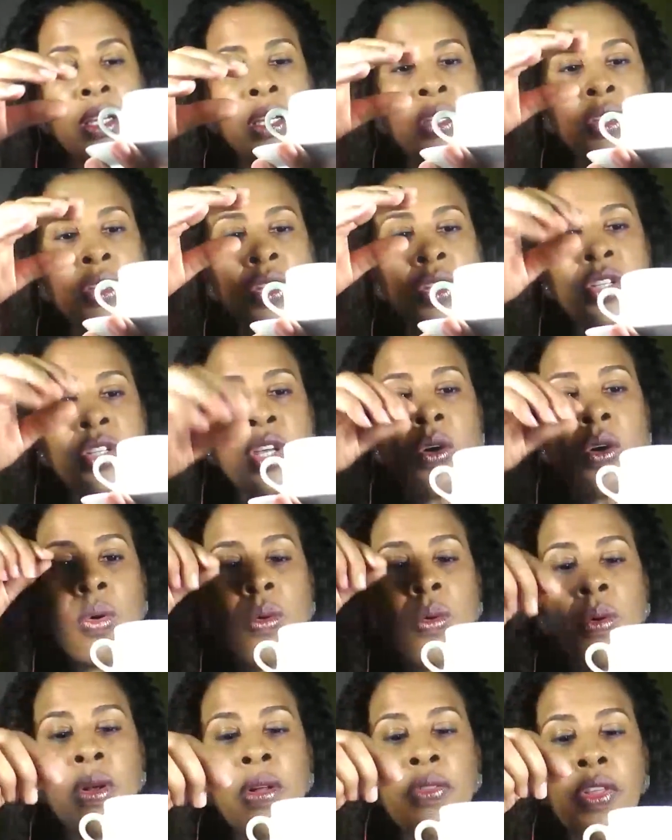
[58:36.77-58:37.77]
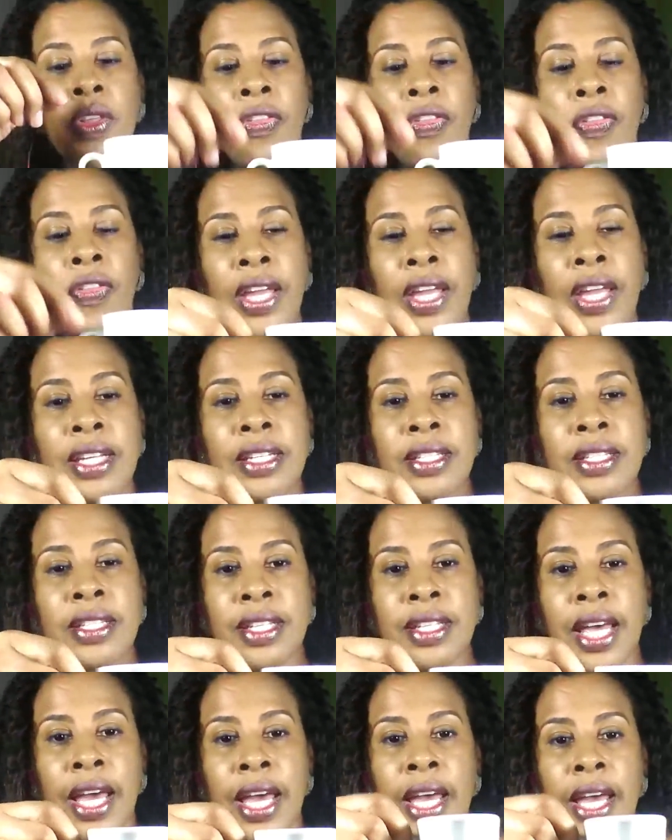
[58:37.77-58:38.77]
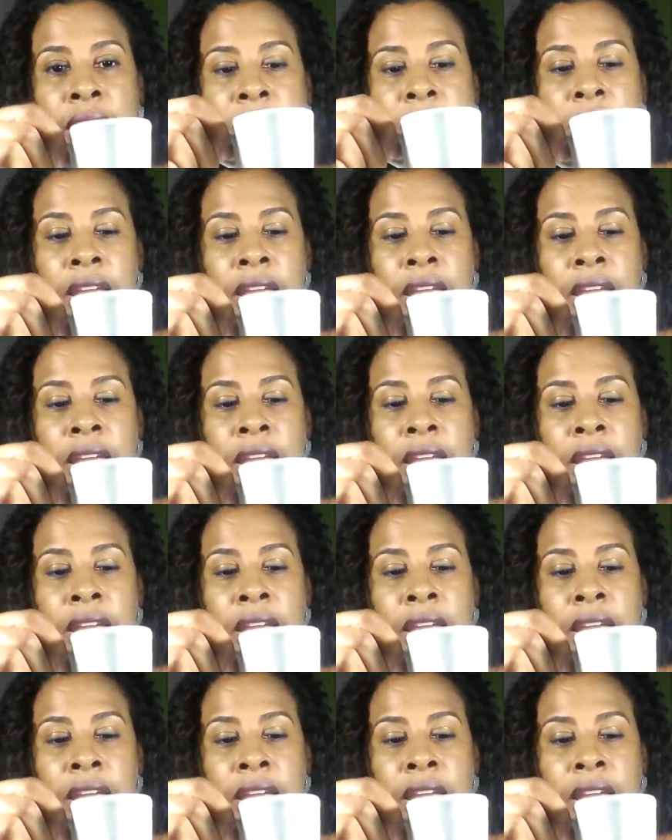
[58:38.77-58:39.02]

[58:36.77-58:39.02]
So the thing is that